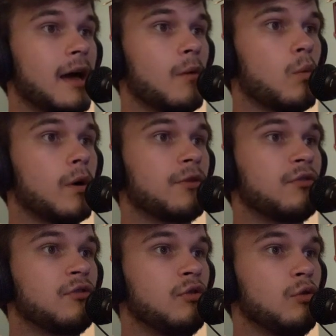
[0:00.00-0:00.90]
I want
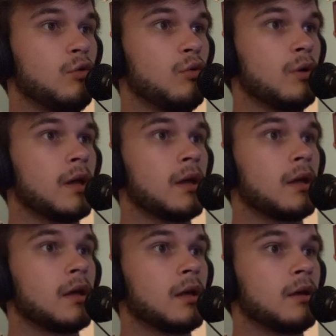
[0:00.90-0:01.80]
to
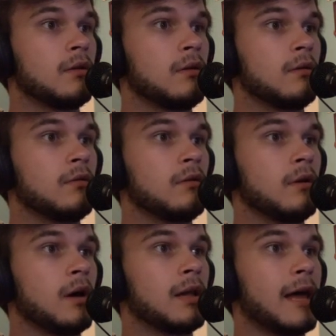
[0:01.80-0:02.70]

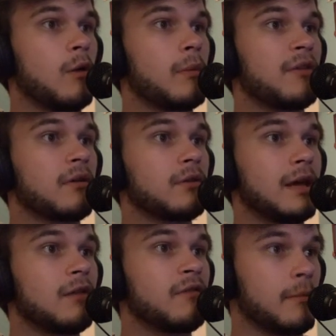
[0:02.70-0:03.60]
allow myself to
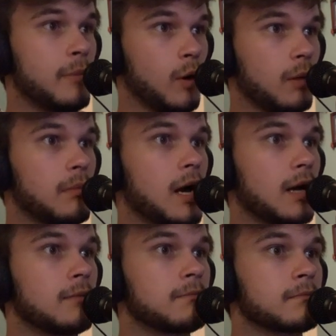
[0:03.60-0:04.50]
get event Pokemon.